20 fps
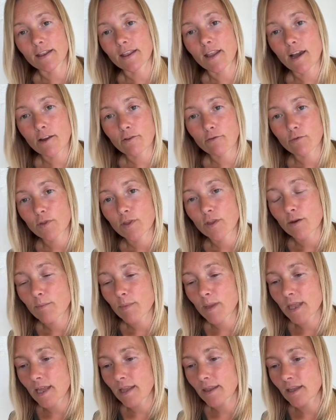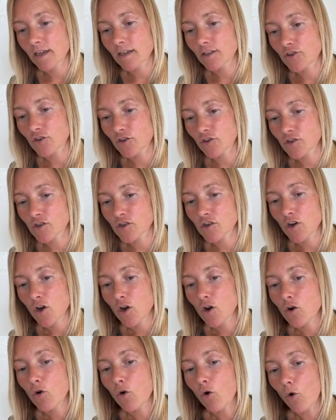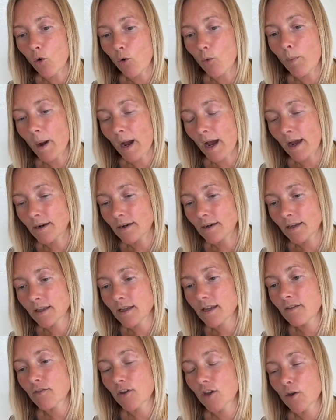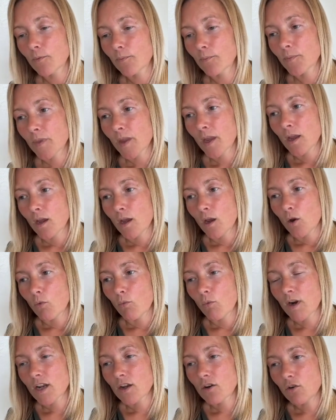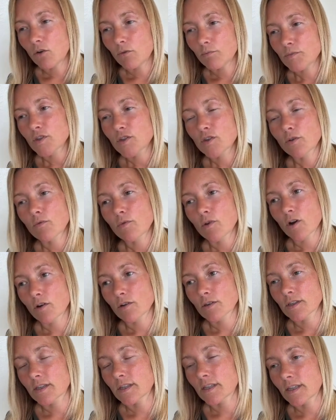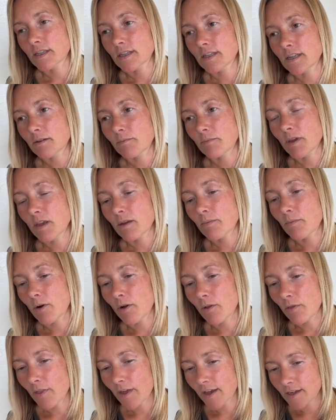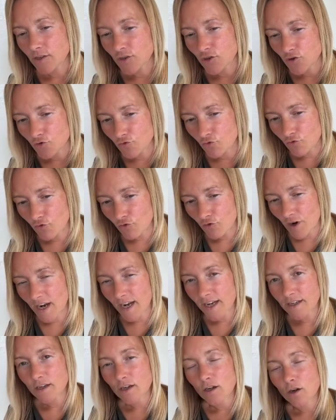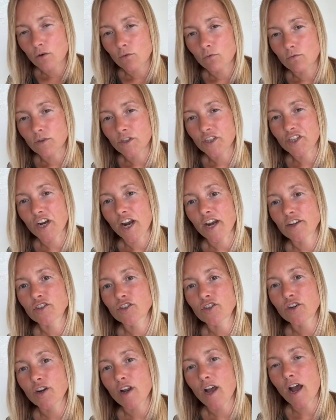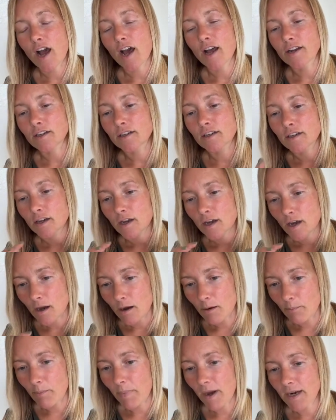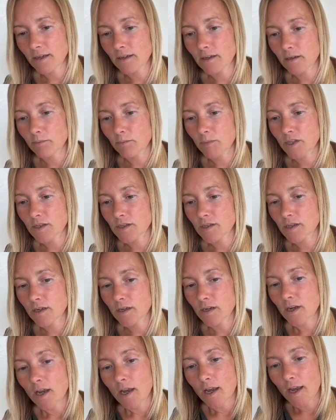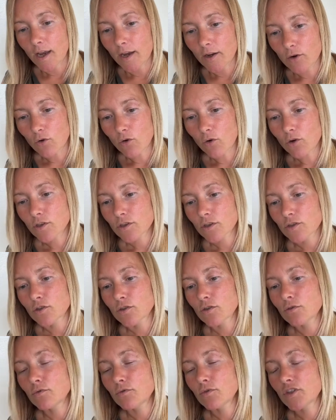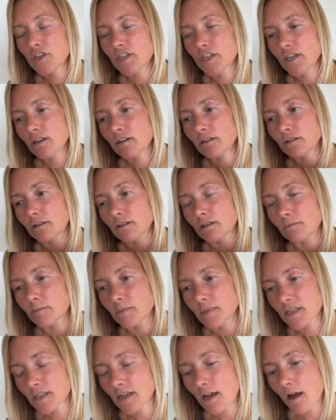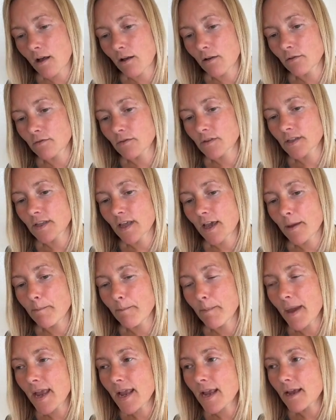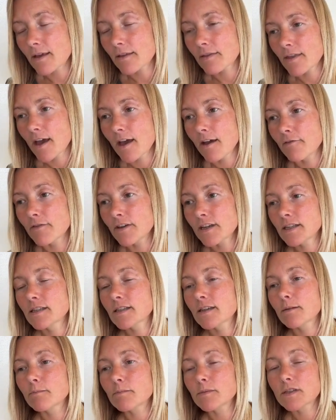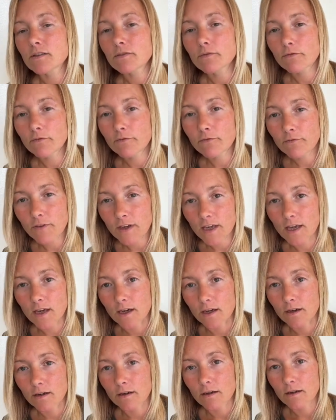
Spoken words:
a life with them, and then they just up and leave you. When it comes to narcissistic people, they dread rejection and abandonment, and in order to shield themselves, they make their victims fear